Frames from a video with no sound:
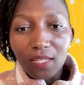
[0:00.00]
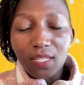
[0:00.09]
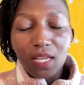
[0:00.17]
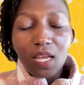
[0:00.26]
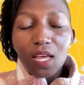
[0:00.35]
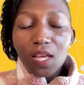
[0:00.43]
that.
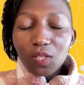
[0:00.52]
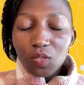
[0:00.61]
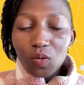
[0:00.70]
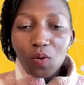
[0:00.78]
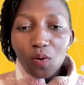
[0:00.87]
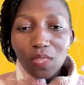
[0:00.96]

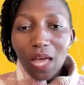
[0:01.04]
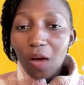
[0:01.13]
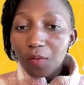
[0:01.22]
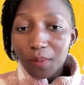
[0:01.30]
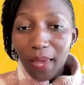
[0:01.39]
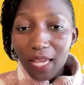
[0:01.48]
So that
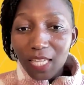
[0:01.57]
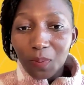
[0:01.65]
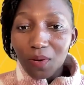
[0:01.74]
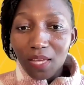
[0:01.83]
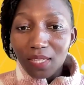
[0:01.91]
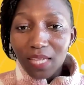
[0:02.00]
would be my
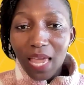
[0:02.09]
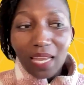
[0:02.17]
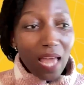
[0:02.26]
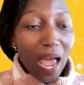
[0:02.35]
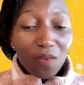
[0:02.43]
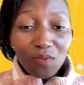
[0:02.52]
experience.
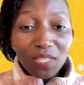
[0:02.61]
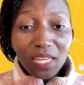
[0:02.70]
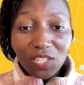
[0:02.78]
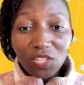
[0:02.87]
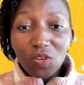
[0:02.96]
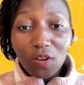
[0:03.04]
And I
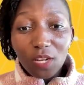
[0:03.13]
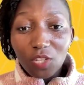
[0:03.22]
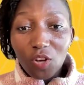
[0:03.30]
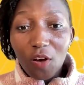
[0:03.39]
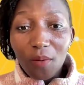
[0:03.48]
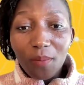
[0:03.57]
recently just got a
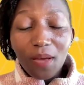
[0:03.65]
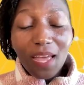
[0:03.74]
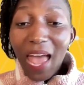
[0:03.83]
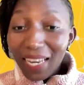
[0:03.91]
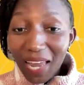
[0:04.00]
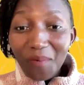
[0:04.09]
job
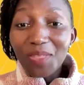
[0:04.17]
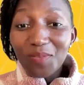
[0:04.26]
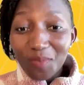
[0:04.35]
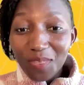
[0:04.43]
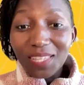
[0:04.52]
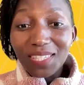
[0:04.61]
and I went
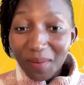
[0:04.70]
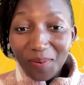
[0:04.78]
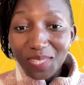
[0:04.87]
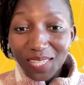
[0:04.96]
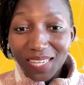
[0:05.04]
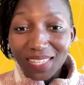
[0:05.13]
through the same
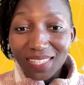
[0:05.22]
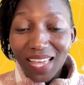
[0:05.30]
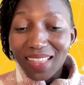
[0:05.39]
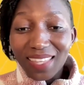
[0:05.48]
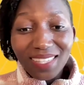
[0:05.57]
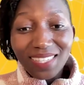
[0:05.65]
process.
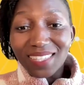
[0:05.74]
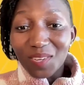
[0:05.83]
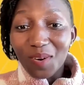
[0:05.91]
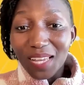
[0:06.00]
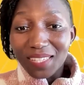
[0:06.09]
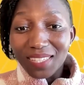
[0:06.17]
And this is
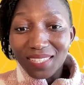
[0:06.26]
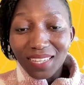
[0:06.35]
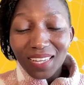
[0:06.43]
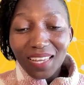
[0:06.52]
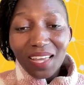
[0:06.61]
US.